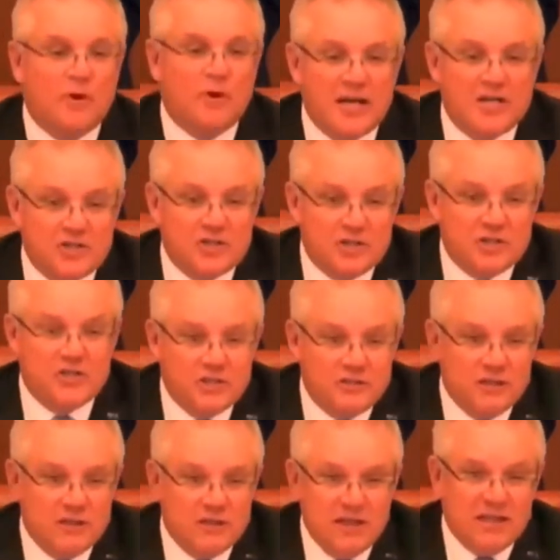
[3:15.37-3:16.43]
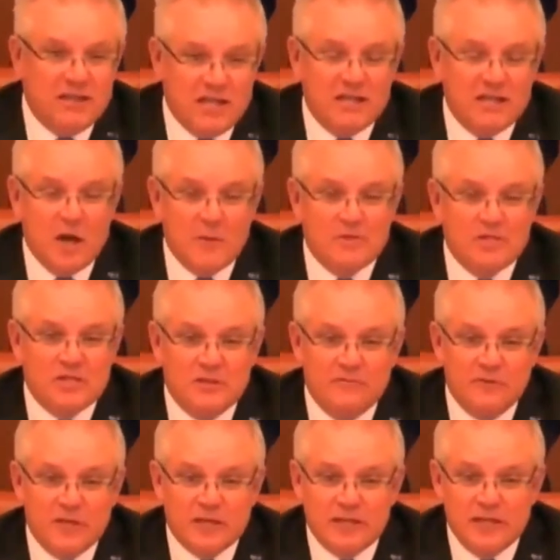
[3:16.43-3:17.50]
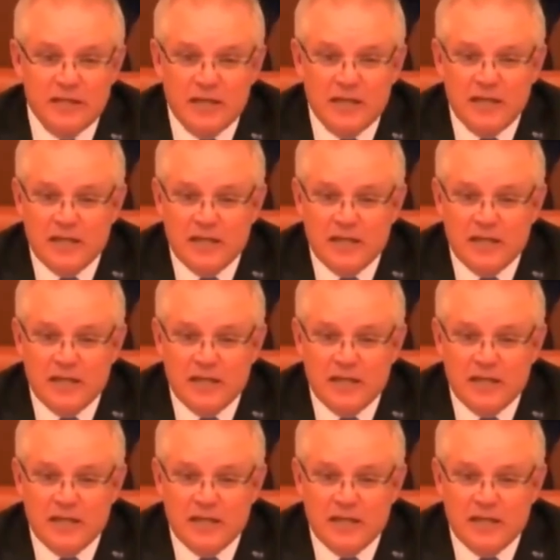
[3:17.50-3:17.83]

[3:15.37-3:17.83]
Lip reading: cooperation in the Indo-Pacific.